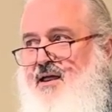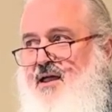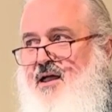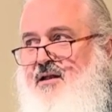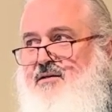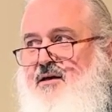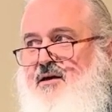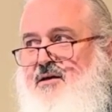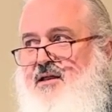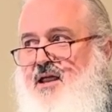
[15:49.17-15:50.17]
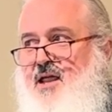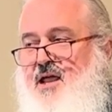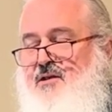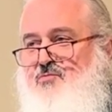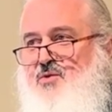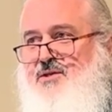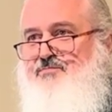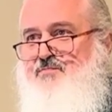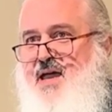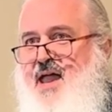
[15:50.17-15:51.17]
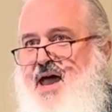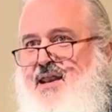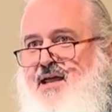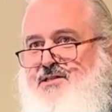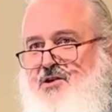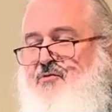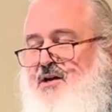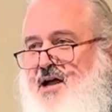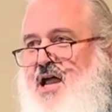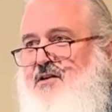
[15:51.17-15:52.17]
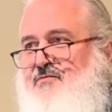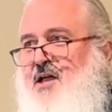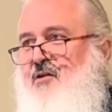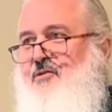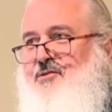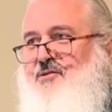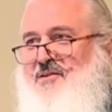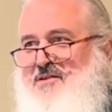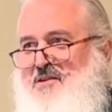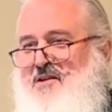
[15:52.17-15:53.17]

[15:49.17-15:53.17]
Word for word: And, uh, and they had a different kind of character